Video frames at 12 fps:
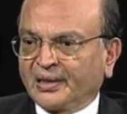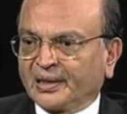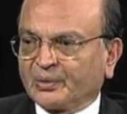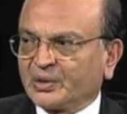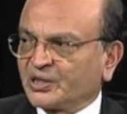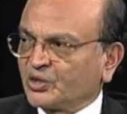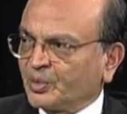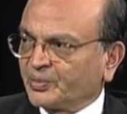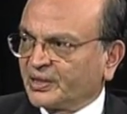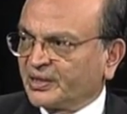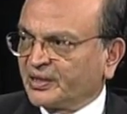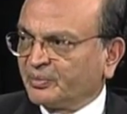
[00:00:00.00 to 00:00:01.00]
Uh, we
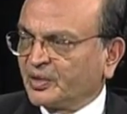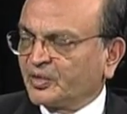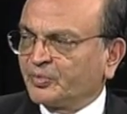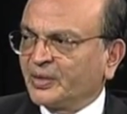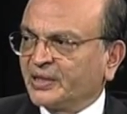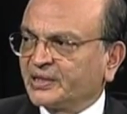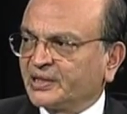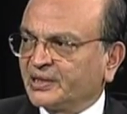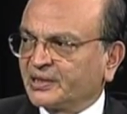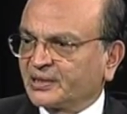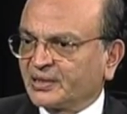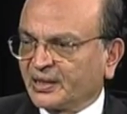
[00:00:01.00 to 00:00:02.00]
stopped at a number of
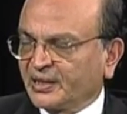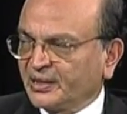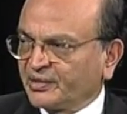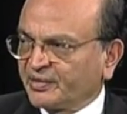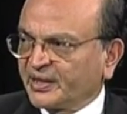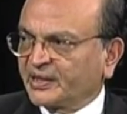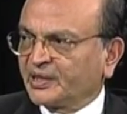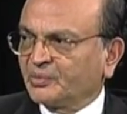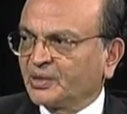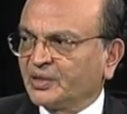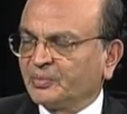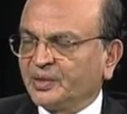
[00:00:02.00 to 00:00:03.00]
places. I interacted
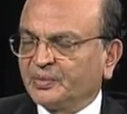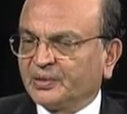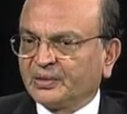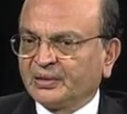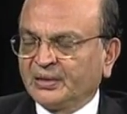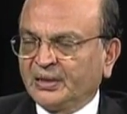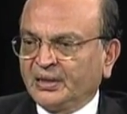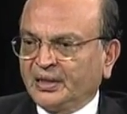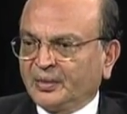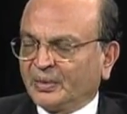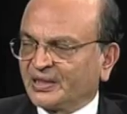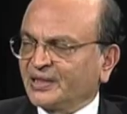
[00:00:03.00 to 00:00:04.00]
with the people.
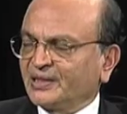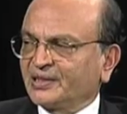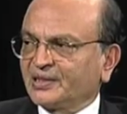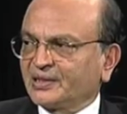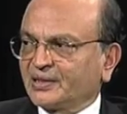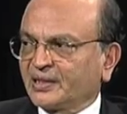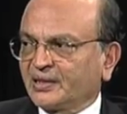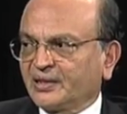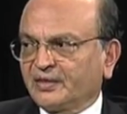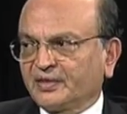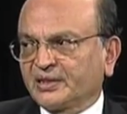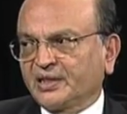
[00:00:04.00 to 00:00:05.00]
My sense is that the
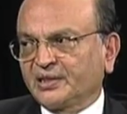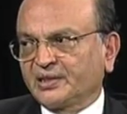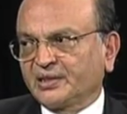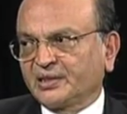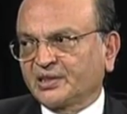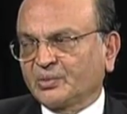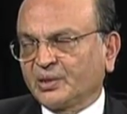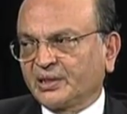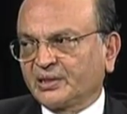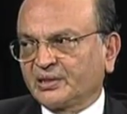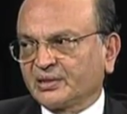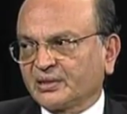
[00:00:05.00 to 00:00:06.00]
devastation is
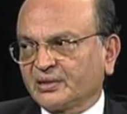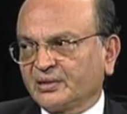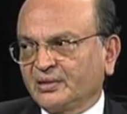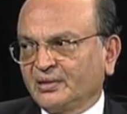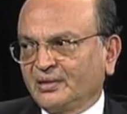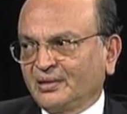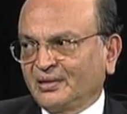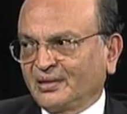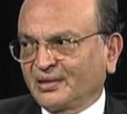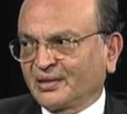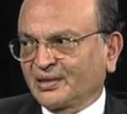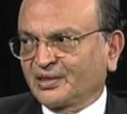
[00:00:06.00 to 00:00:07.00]
quite uh,
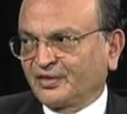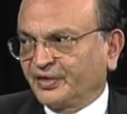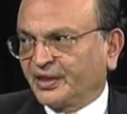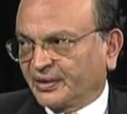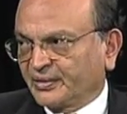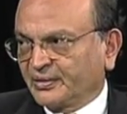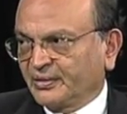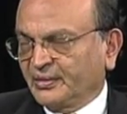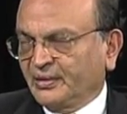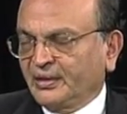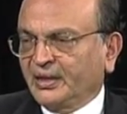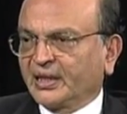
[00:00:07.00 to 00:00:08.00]
uh, severe,
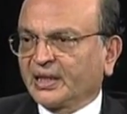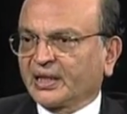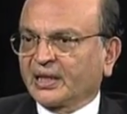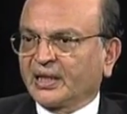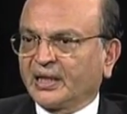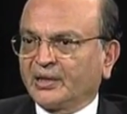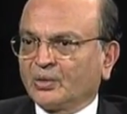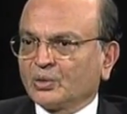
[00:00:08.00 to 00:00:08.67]
and